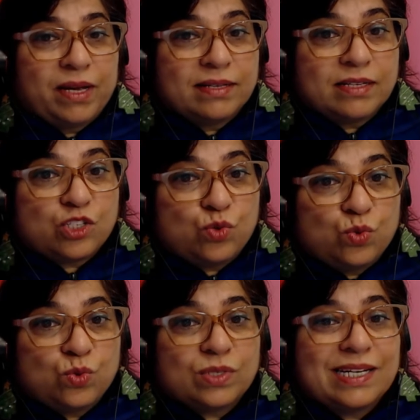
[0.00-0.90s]

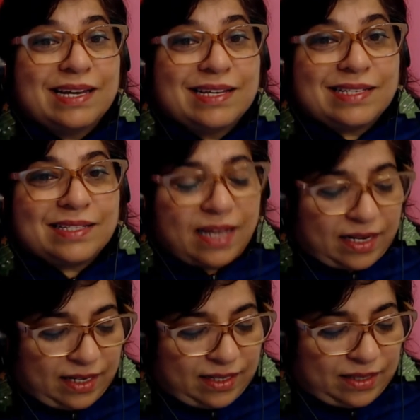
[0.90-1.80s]
dynamism because it's
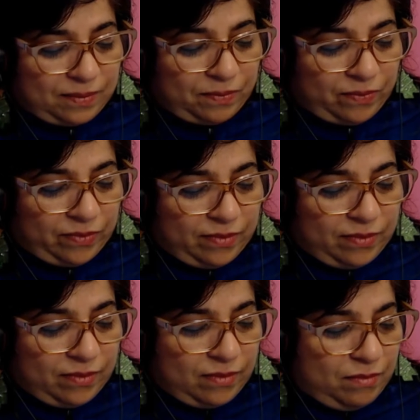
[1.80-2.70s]
not
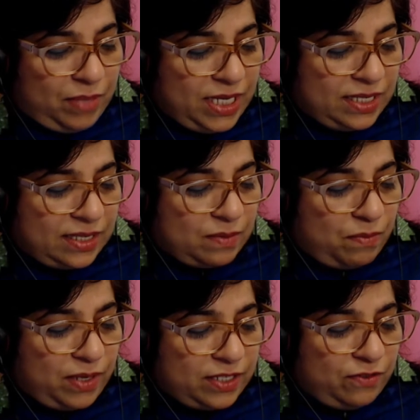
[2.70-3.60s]
static.
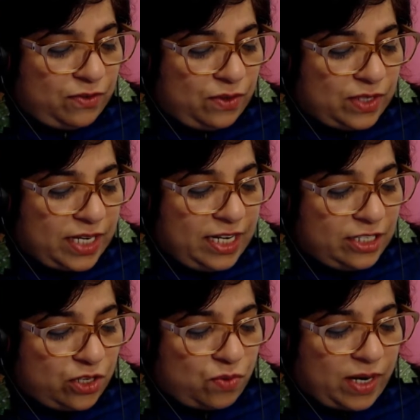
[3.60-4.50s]
Peace
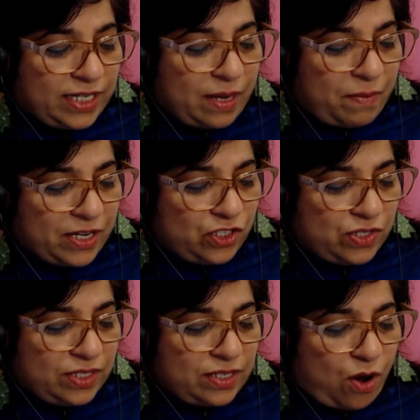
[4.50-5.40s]
is multifold,
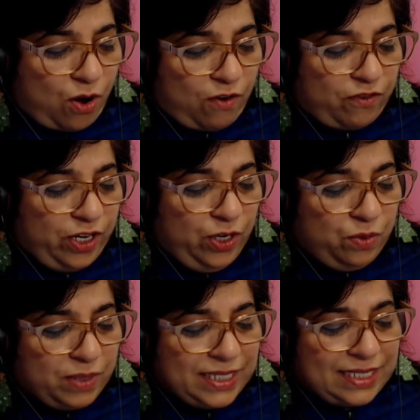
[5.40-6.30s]
intertwined
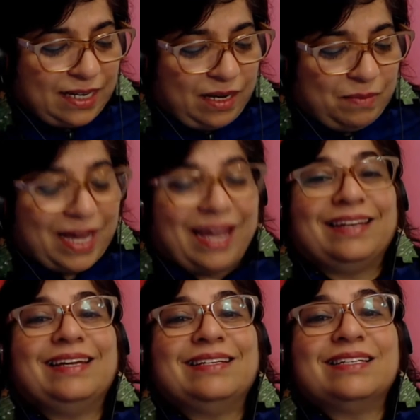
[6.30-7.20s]
dimension of
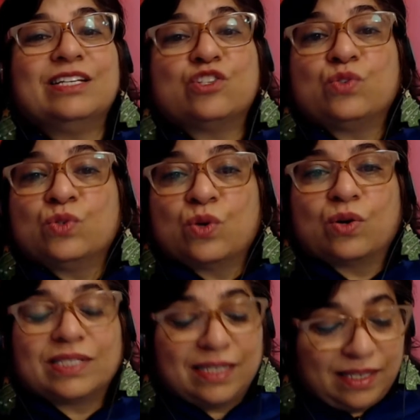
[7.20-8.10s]
human time,
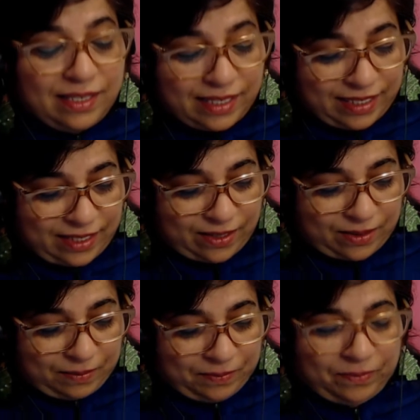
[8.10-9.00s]
and it is
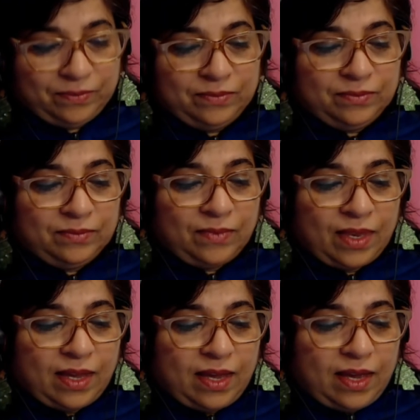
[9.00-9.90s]
not
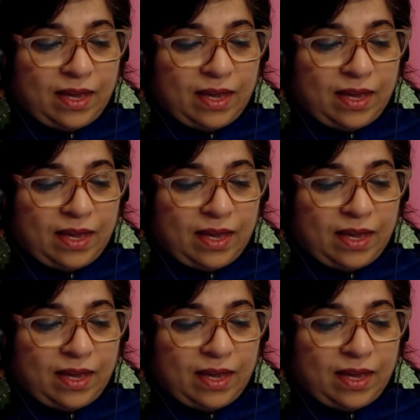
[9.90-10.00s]
linear.